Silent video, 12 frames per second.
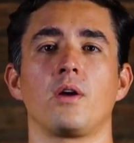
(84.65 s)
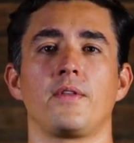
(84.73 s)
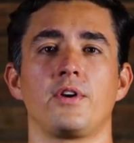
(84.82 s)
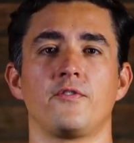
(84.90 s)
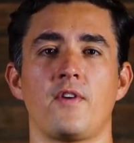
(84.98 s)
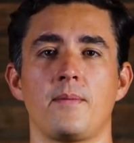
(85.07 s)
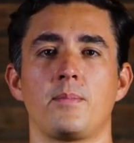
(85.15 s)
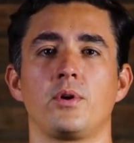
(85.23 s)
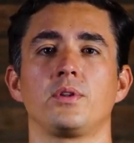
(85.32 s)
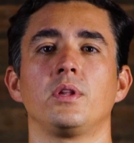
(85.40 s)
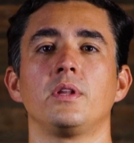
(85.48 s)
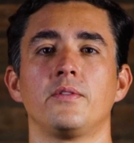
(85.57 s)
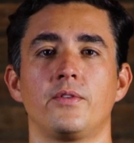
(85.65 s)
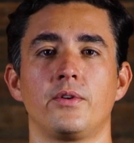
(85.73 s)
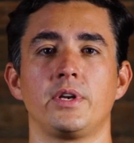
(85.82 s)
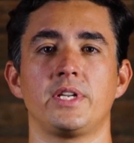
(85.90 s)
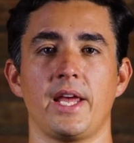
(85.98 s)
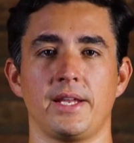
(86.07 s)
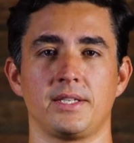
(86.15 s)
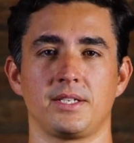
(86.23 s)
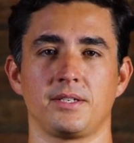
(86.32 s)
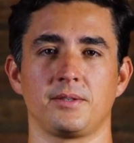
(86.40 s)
the November delivery date.